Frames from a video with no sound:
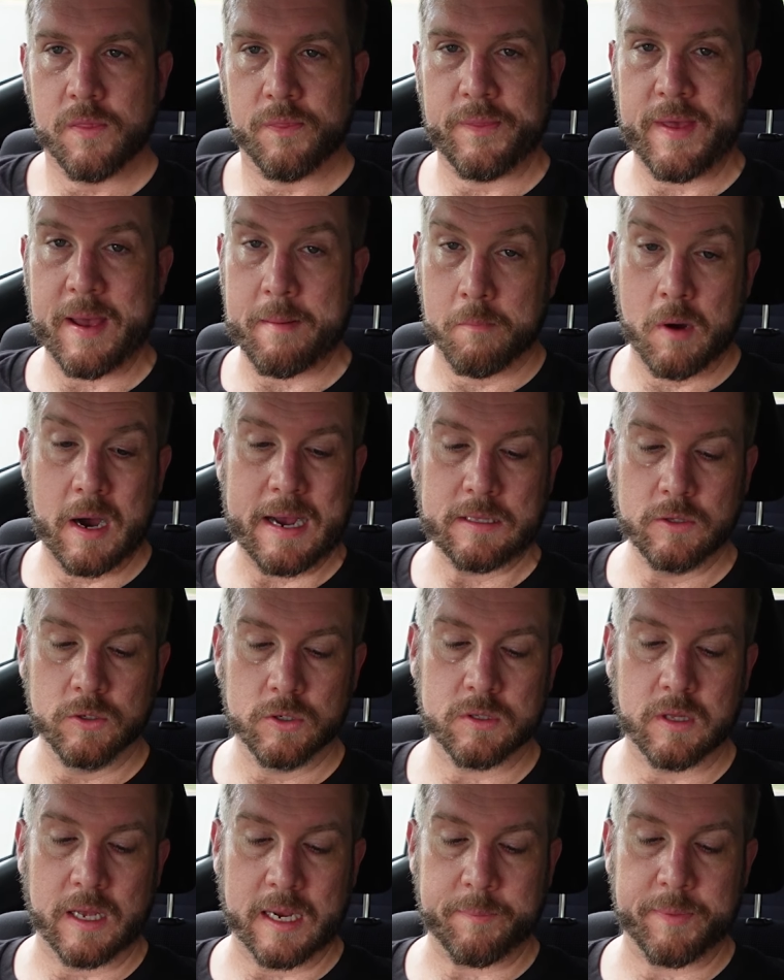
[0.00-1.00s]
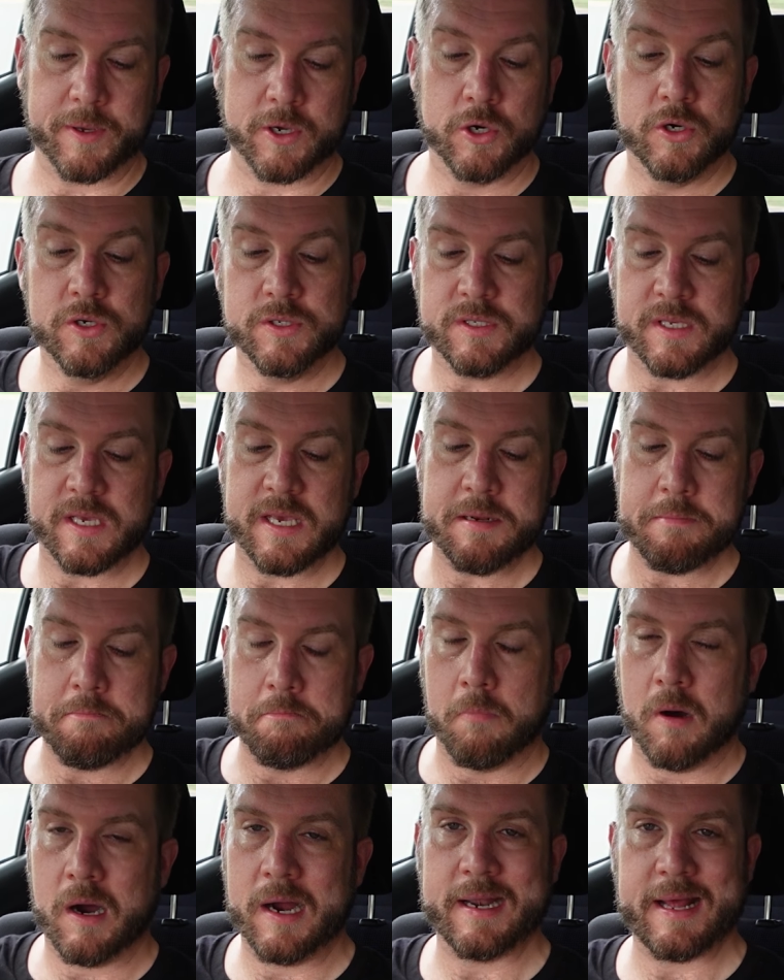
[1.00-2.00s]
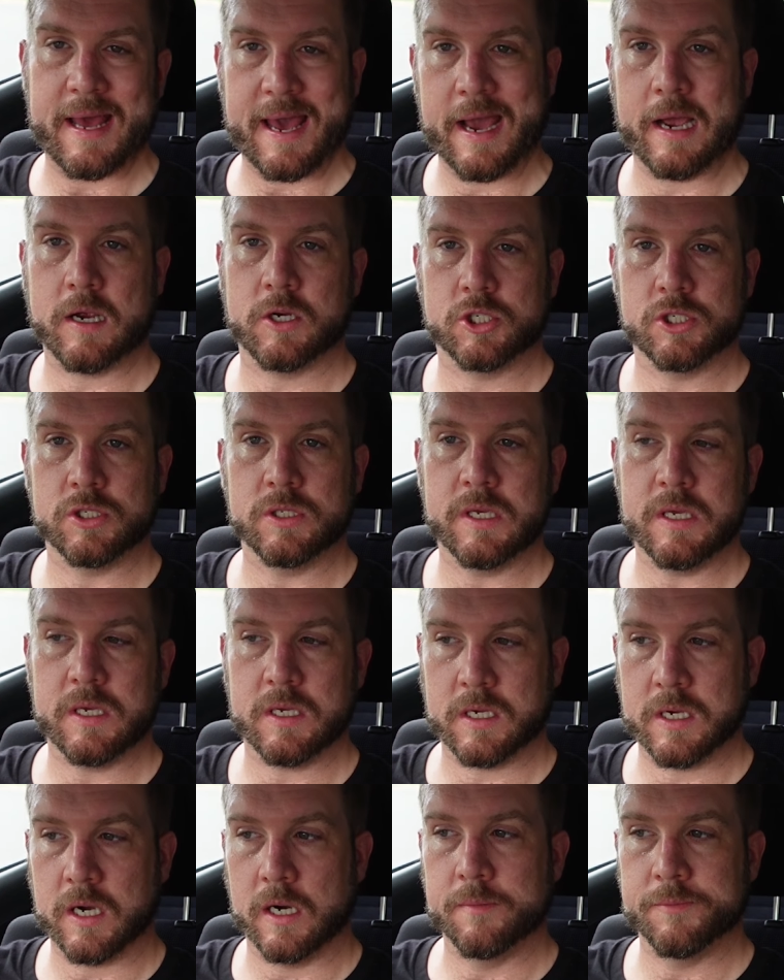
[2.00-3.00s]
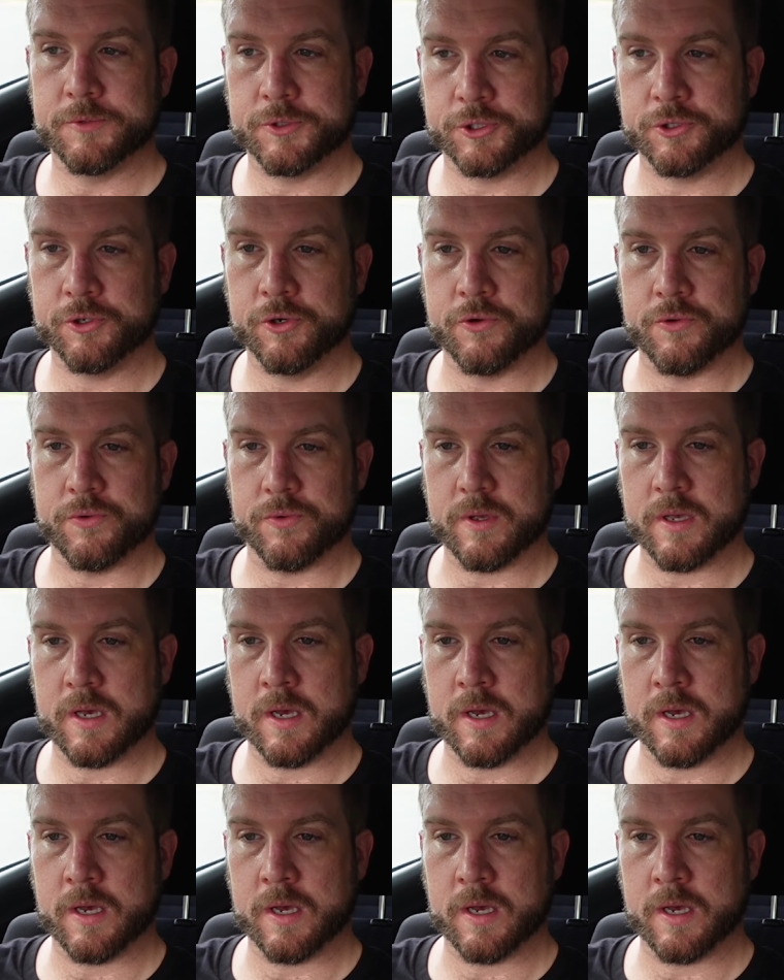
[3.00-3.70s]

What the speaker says: that might look like, because it might actually come true.